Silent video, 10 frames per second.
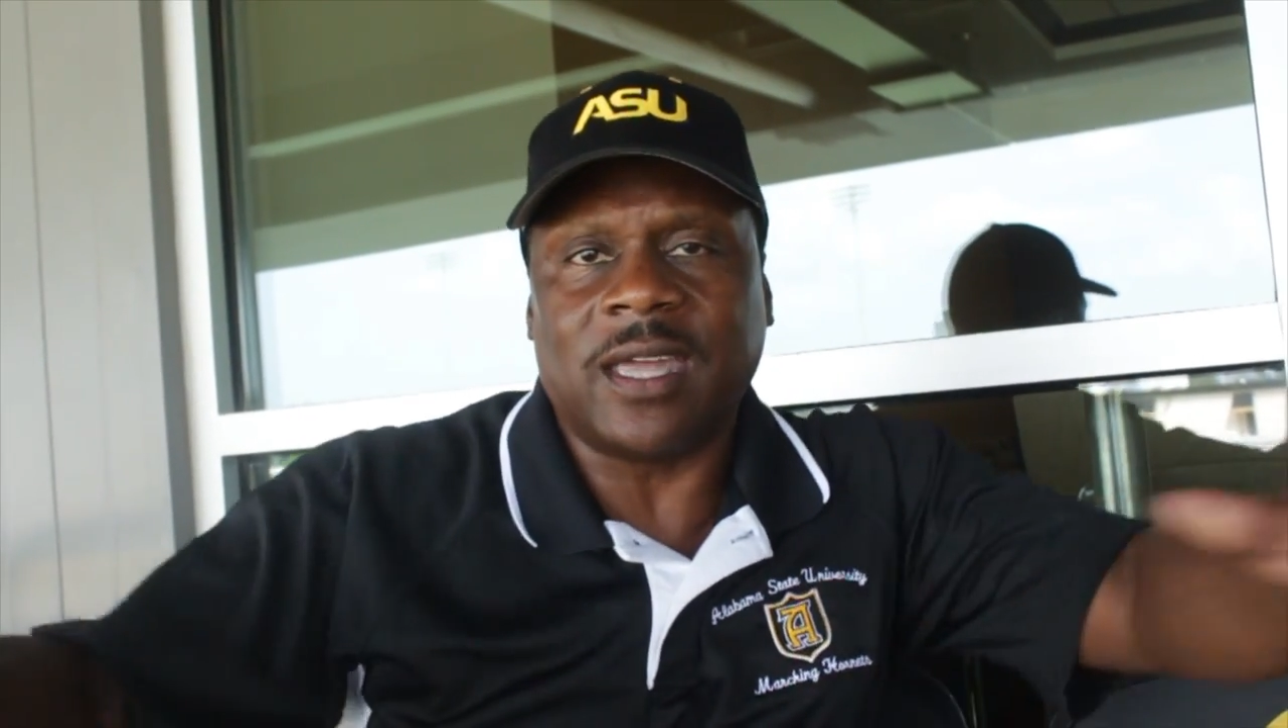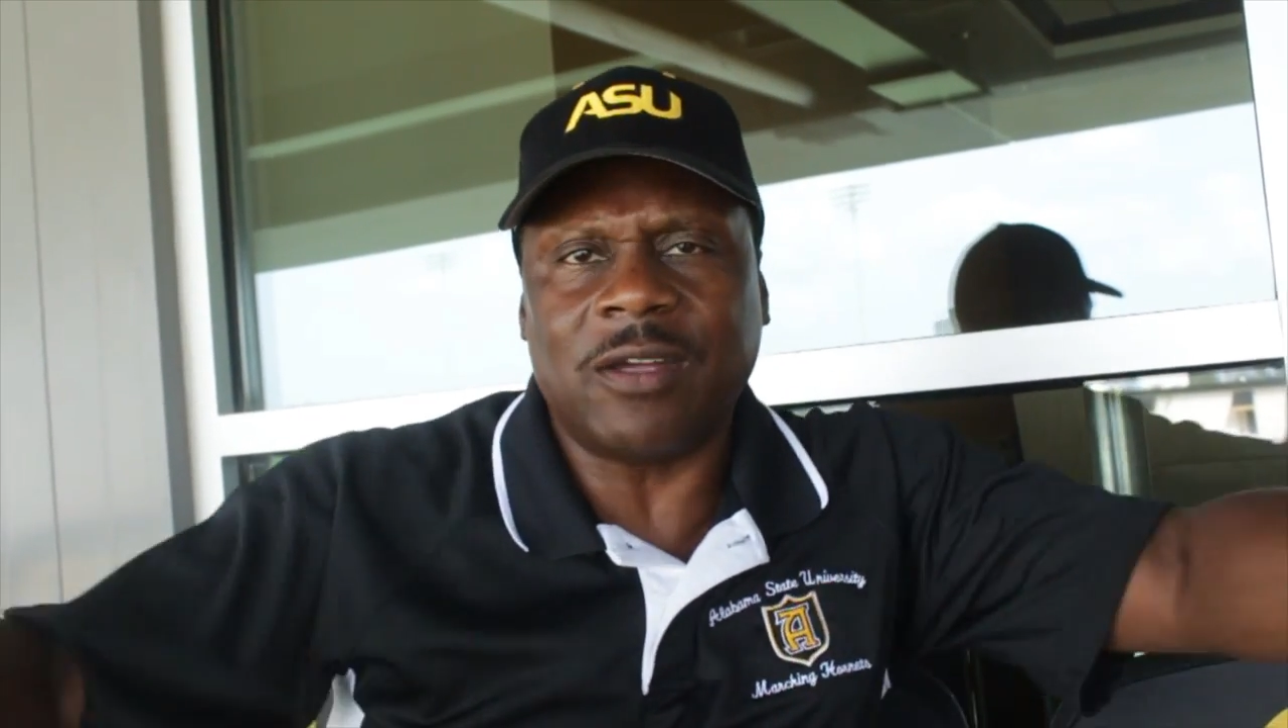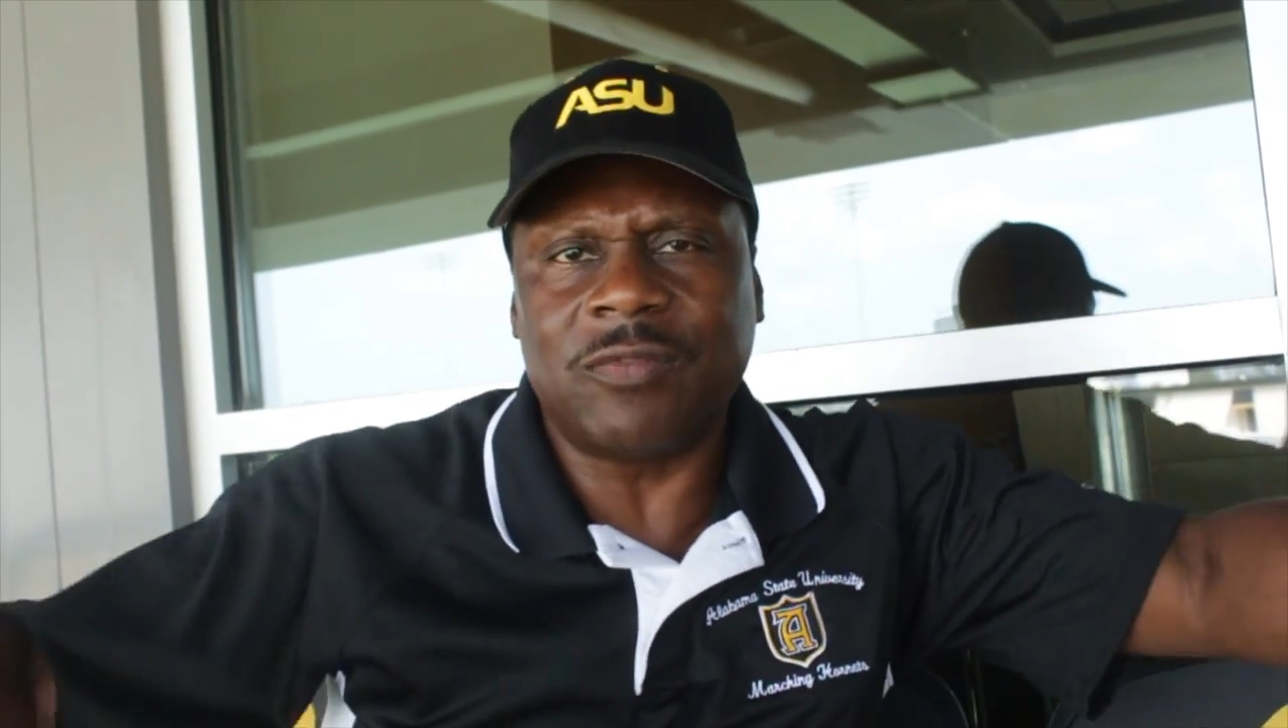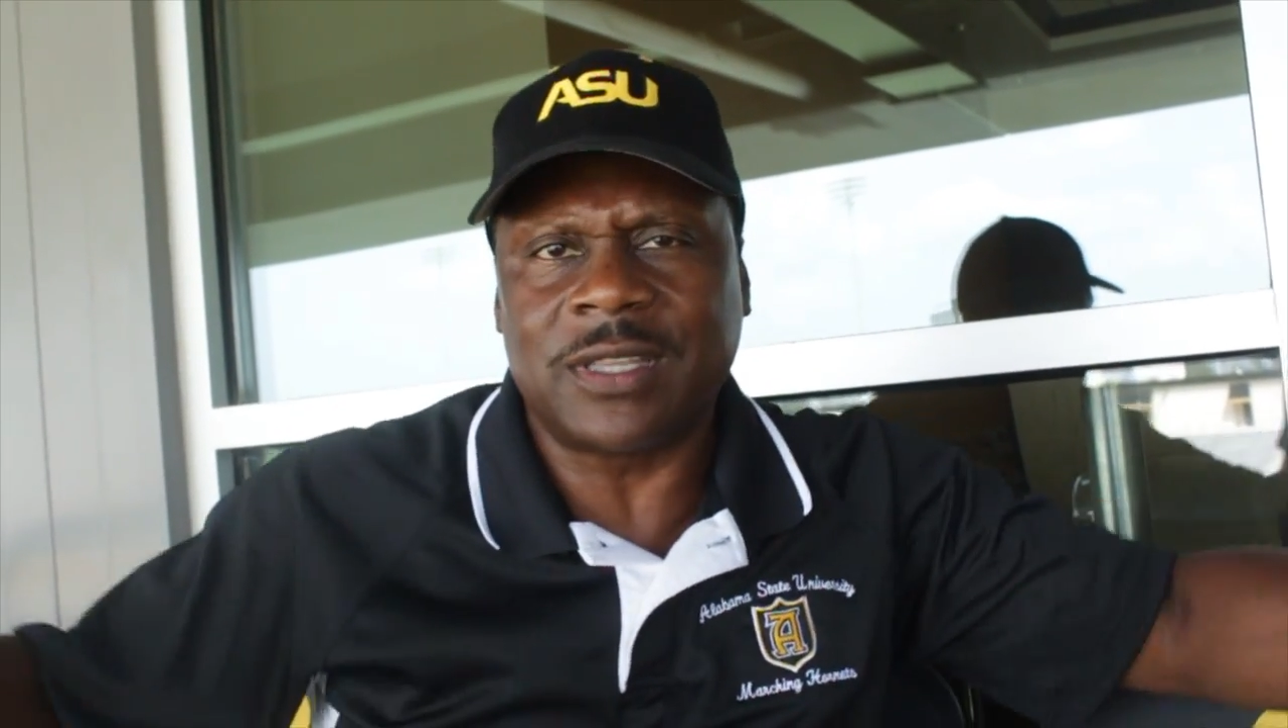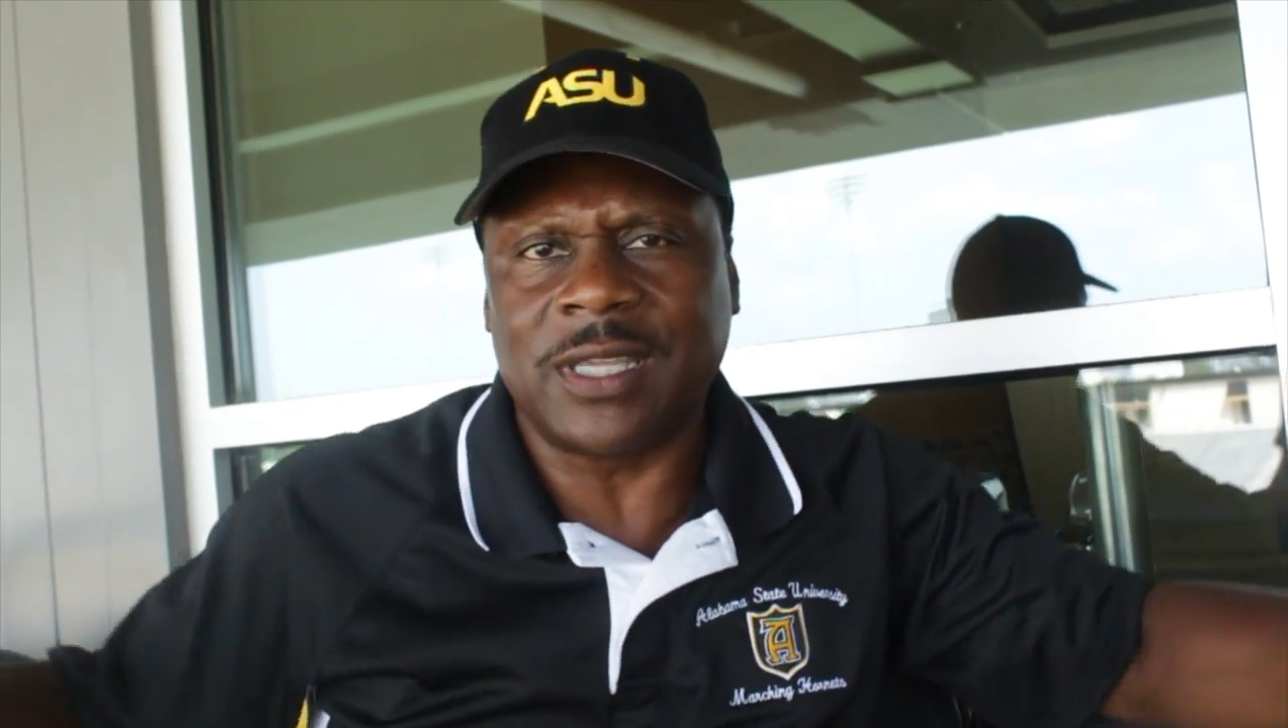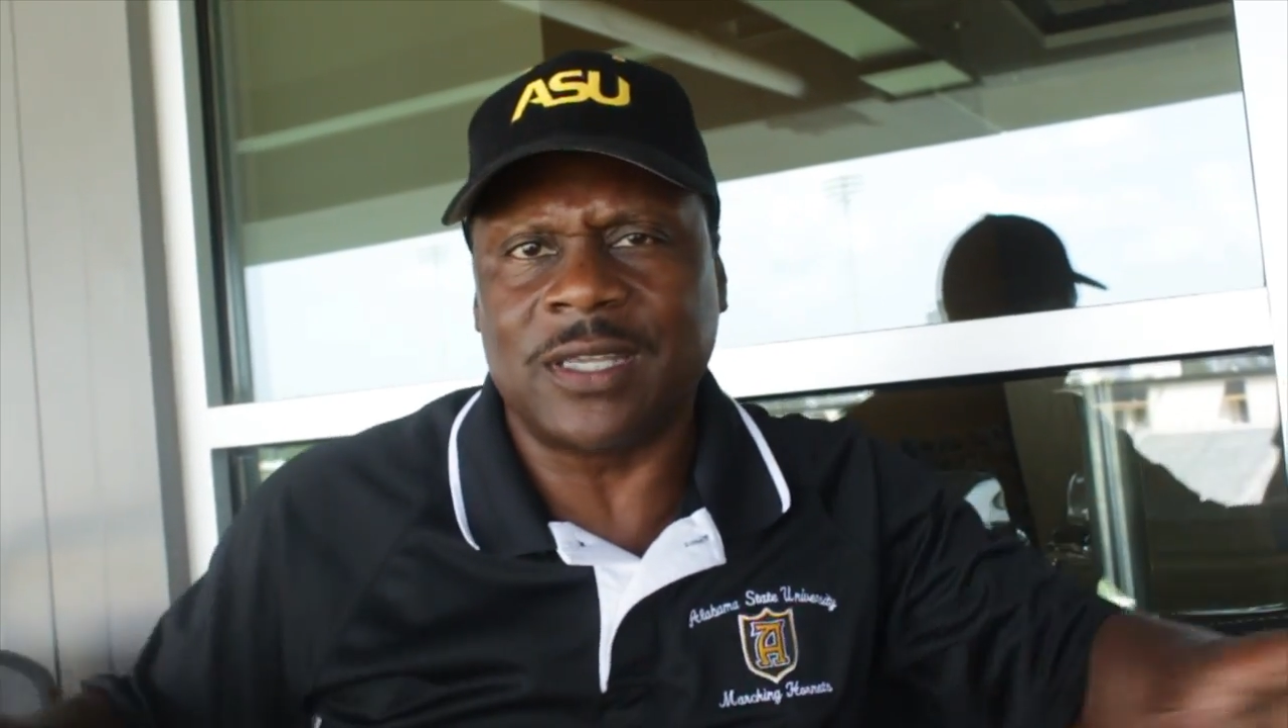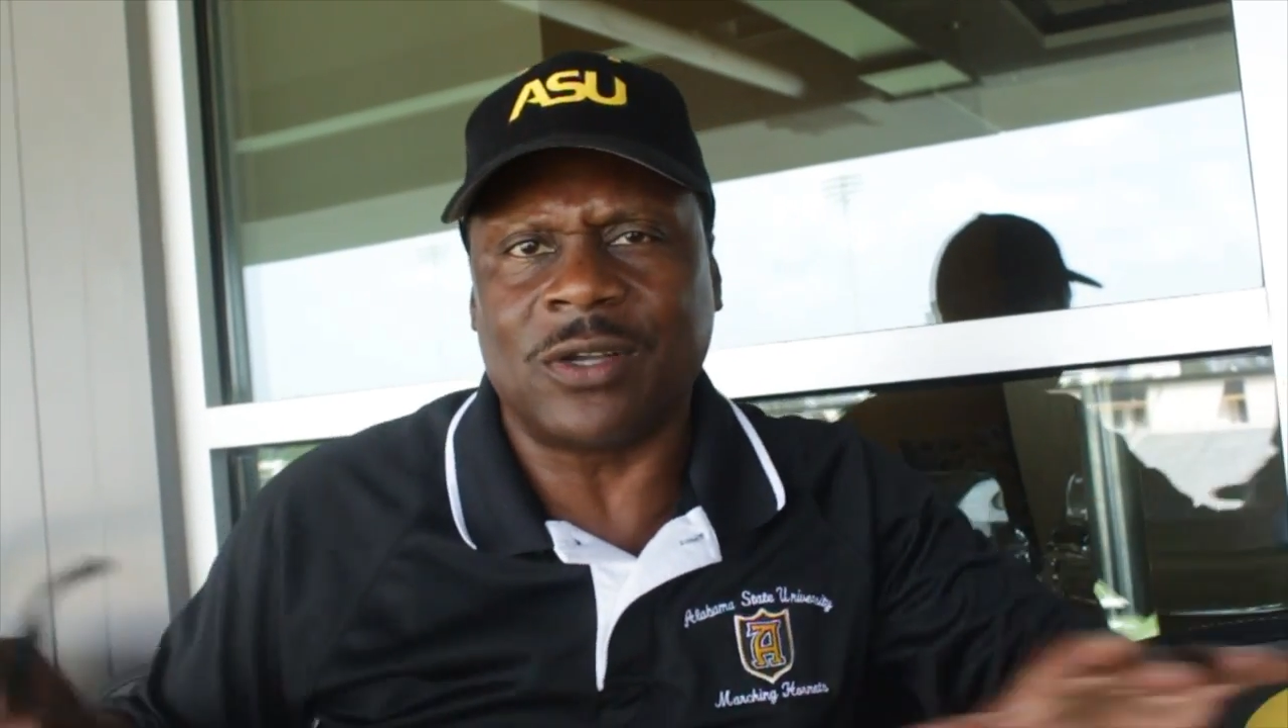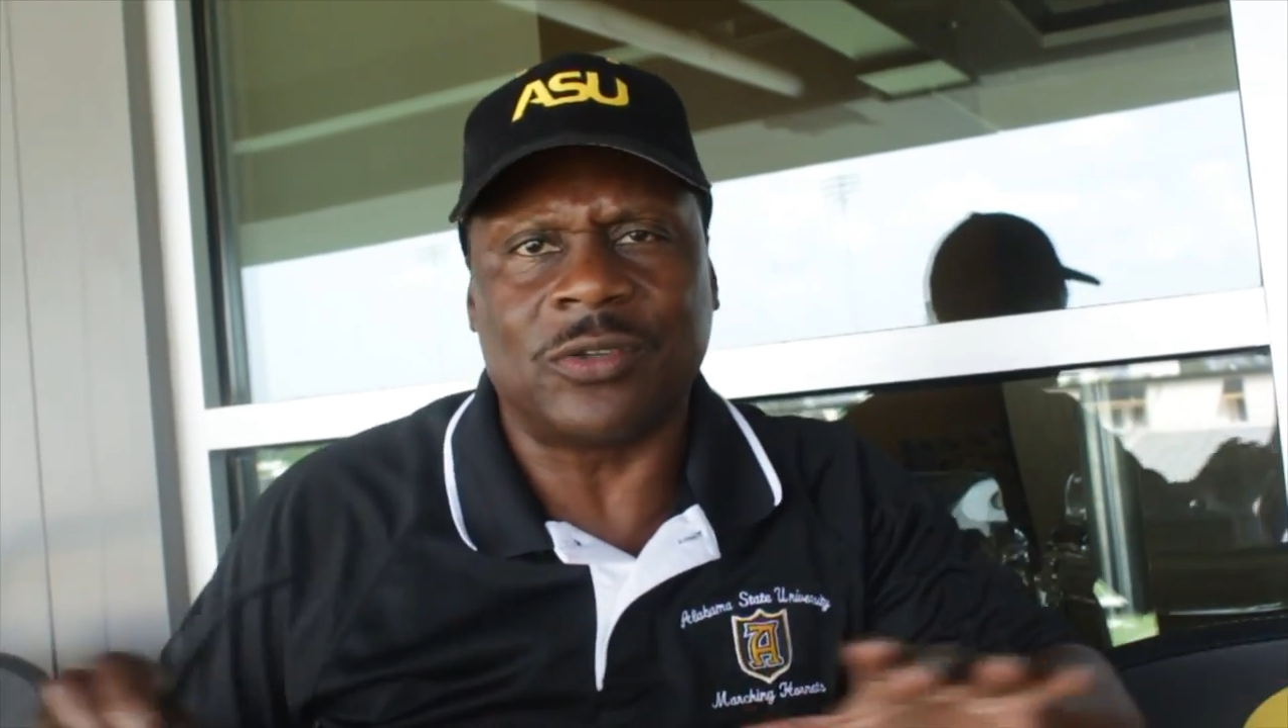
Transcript: everything